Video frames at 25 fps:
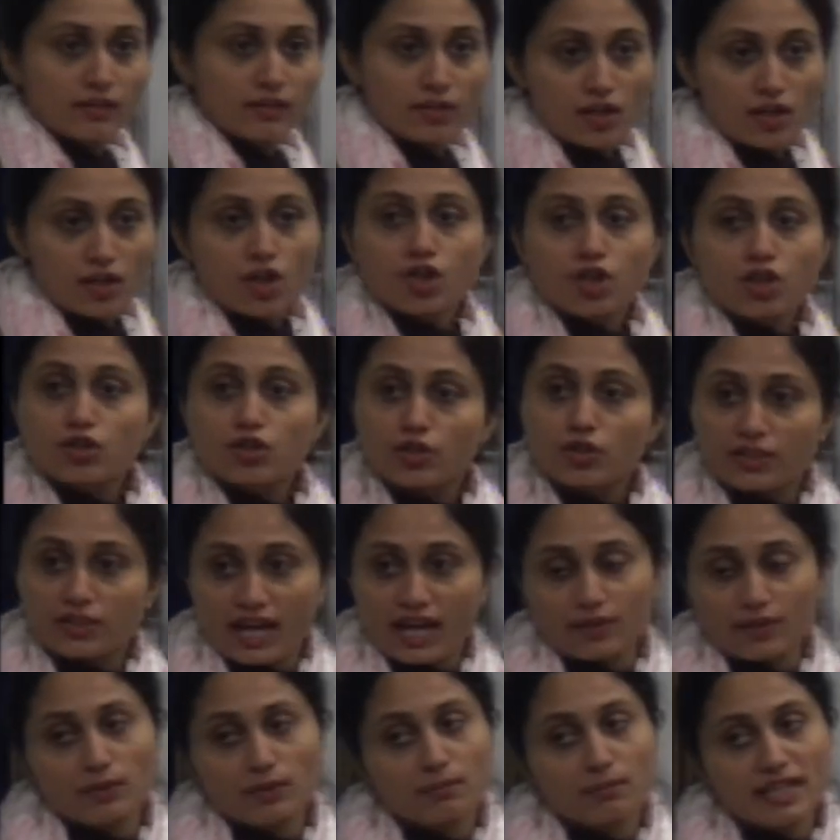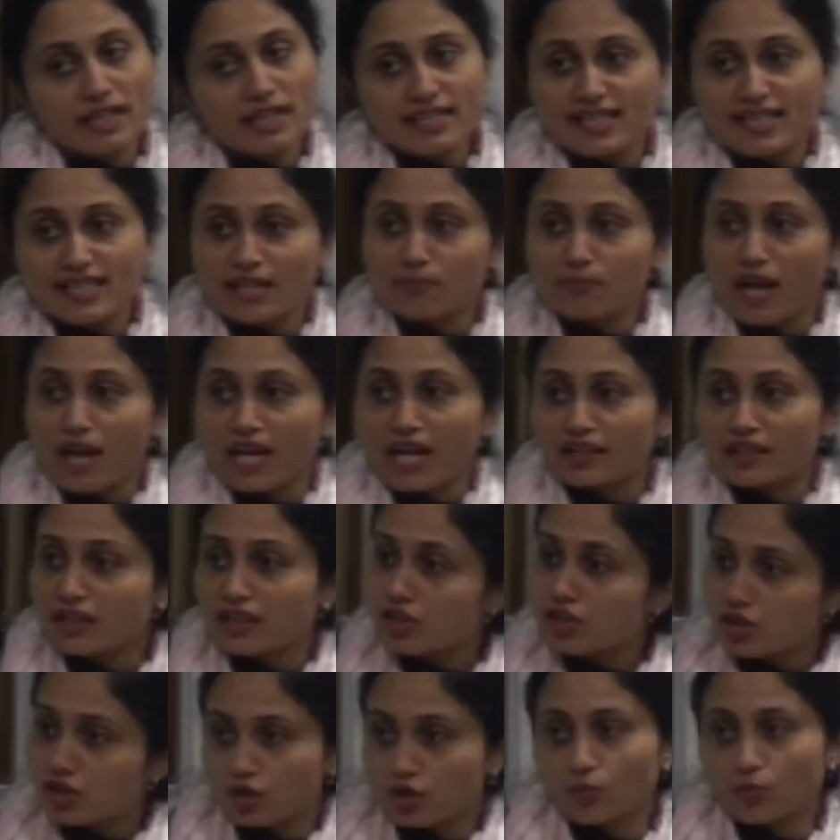So that will be C minus
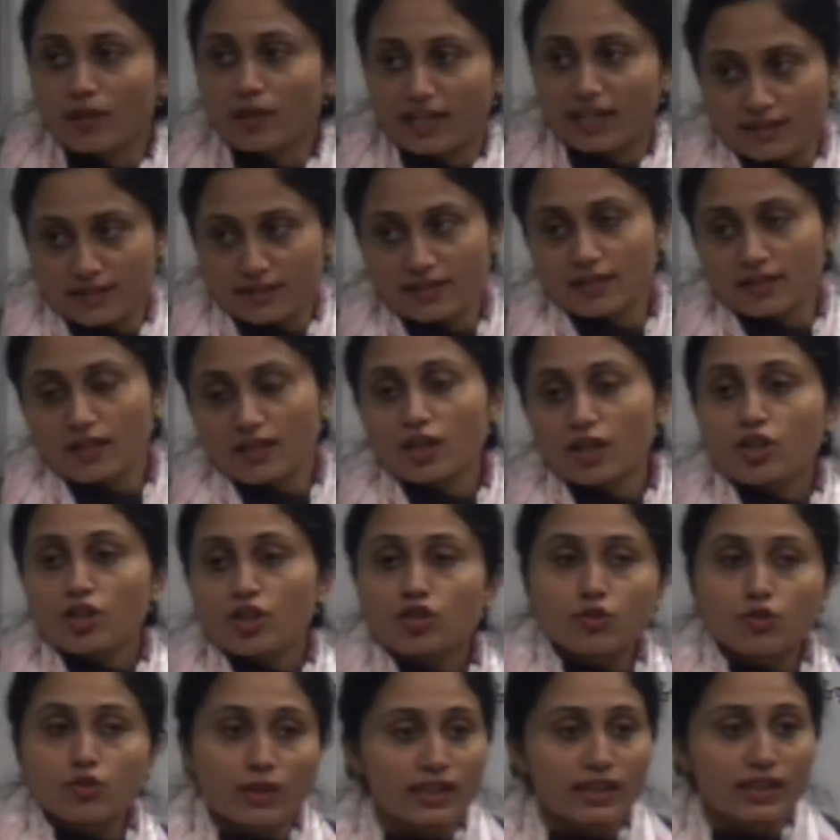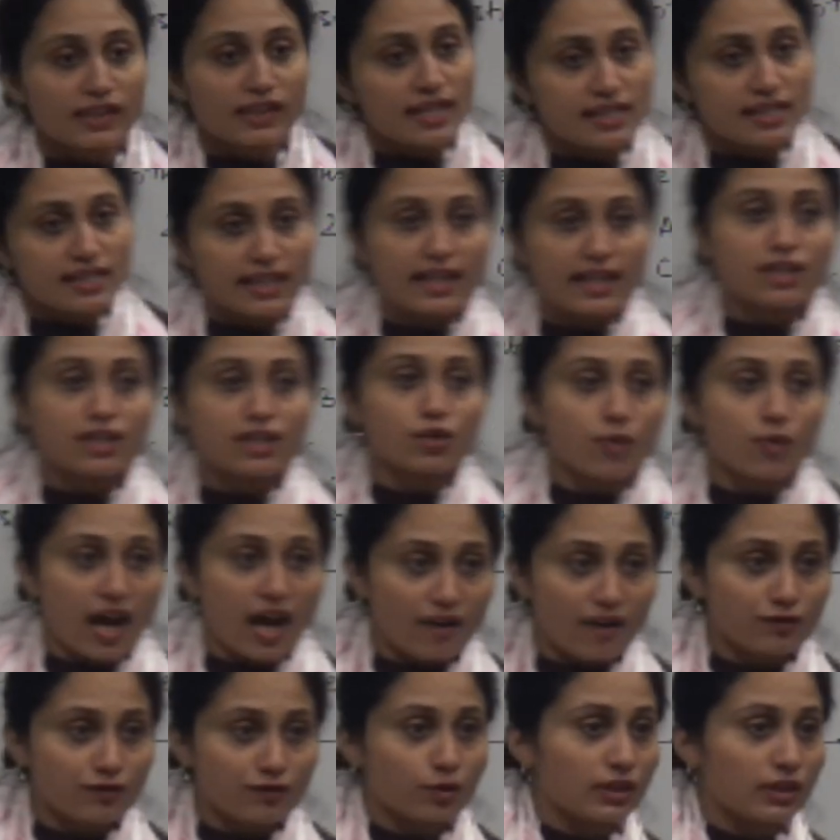2x. So in this case you
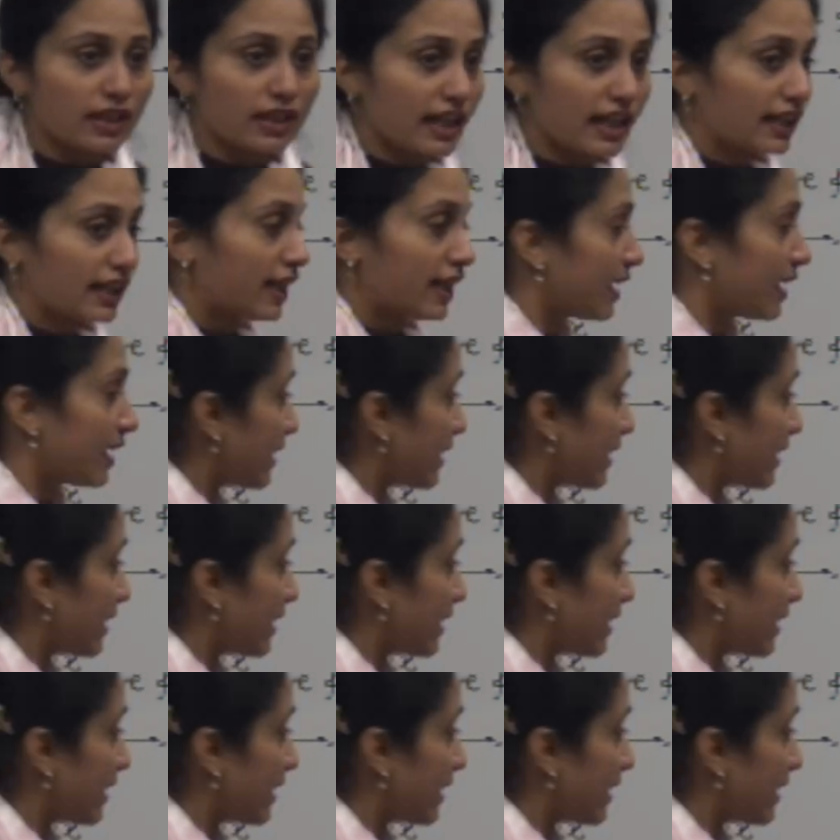have to take care that